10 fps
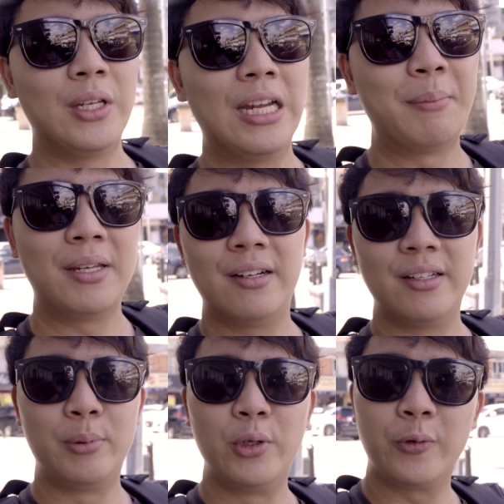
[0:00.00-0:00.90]
Today I'm here
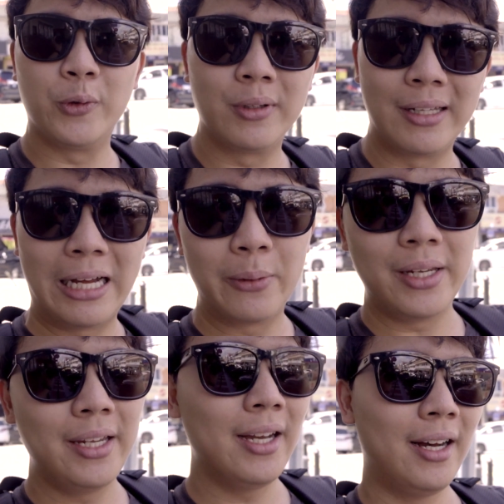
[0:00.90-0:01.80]
in the beautiful
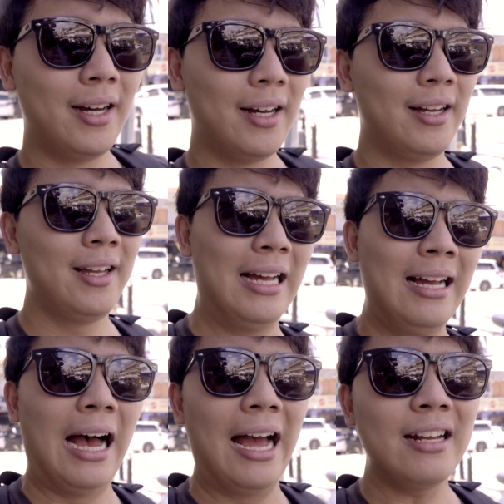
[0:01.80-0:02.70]
Telawi. Uh,
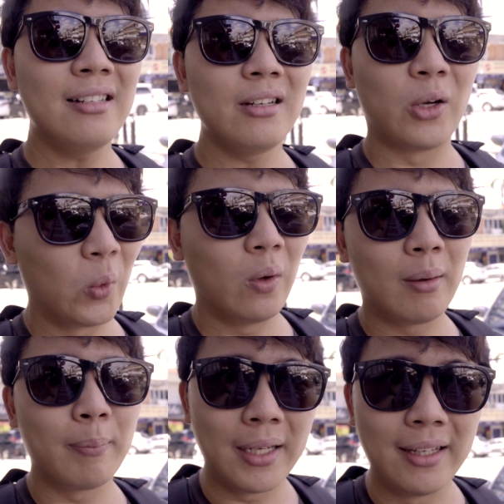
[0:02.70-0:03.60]
I actually grew
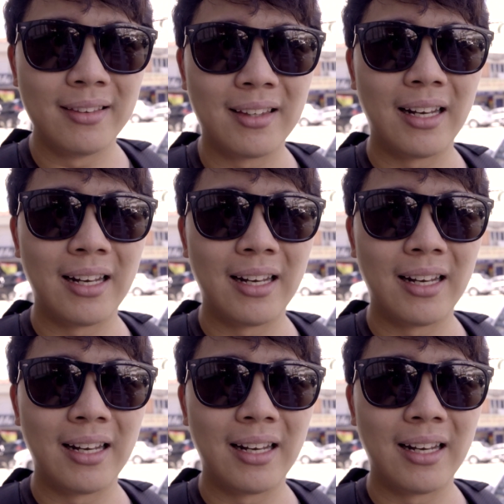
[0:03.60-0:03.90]
up in